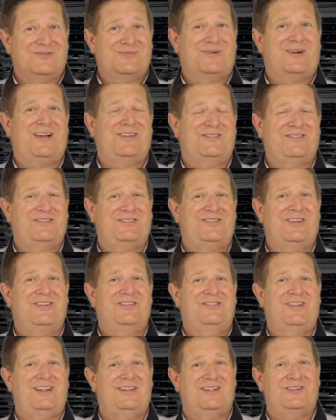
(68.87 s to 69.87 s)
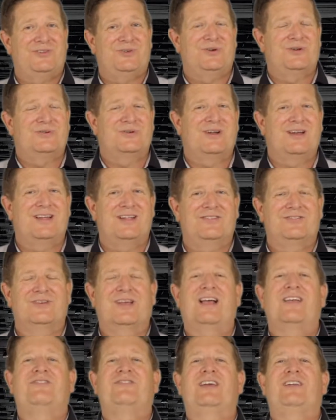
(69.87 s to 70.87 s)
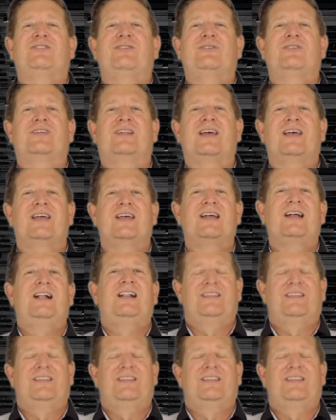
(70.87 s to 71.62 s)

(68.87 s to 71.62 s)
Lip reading: process does take to do it right. So guys, stay tuned today.